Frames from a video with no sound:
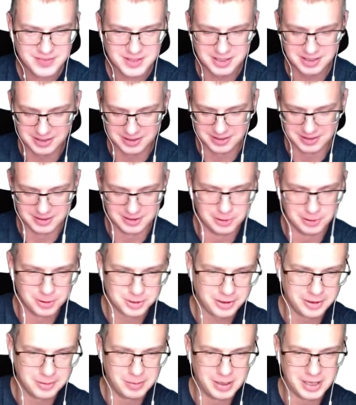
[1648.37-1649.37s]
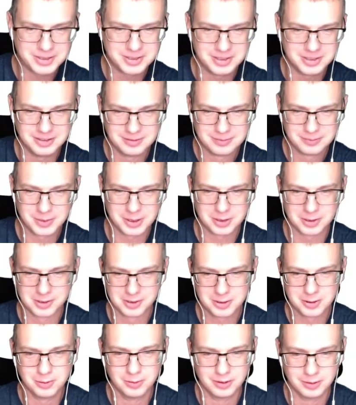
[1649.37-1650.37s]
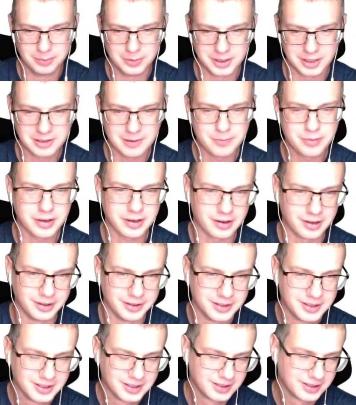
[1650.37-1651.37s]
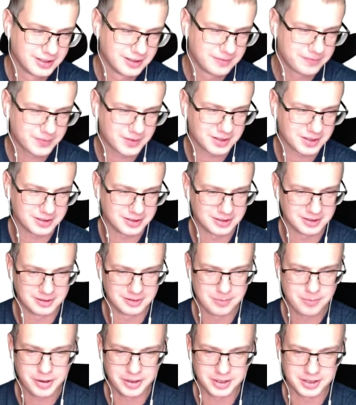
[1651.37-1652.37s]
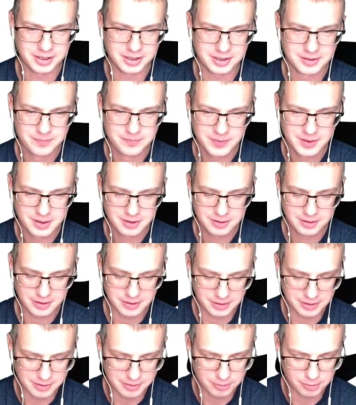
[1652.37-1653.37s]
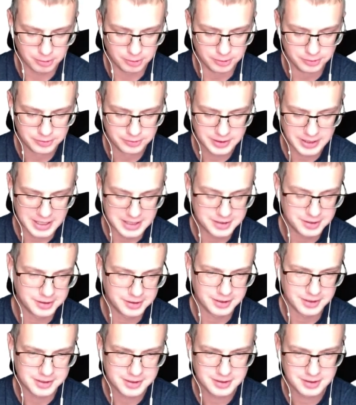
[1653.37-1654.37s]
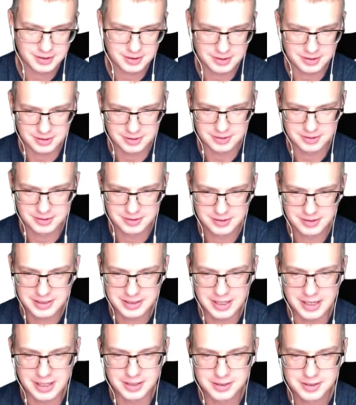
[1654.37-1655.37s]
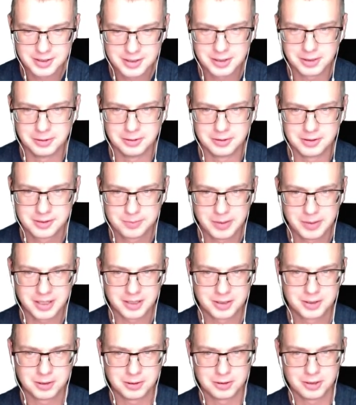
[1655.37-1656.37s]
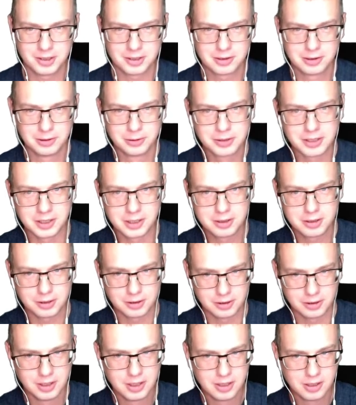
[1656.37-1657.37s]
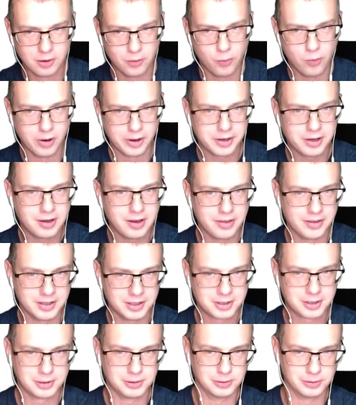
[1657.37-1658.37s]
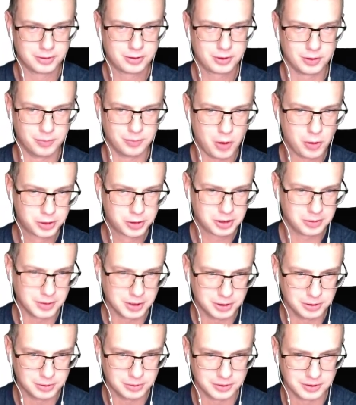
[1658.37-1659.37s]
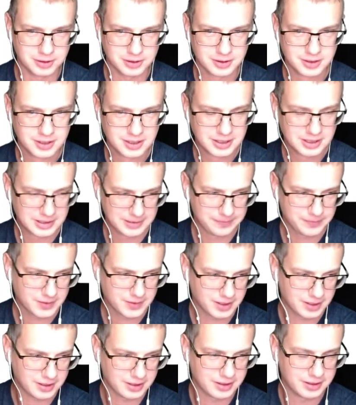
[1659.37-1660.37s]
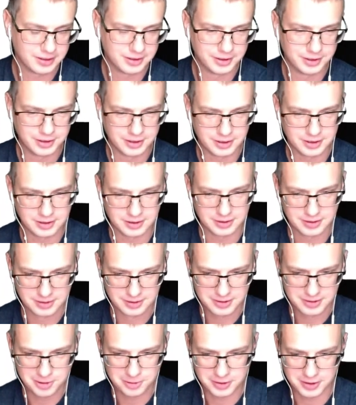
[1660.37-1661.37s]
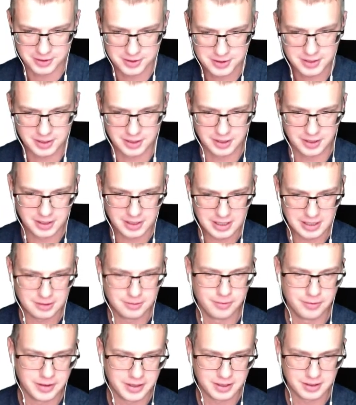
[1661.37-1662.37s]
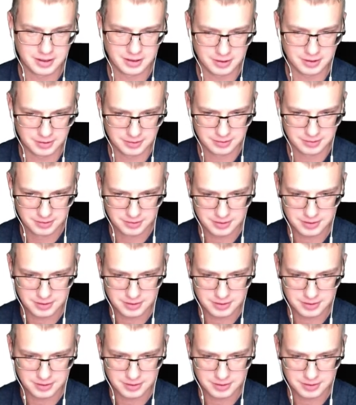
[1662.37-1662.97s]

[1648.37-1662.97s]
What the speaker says: the battle, because you will be comparing pretty wrong entities again. So it's better to just look into what are these tools supposed to be doing, and you can see how they are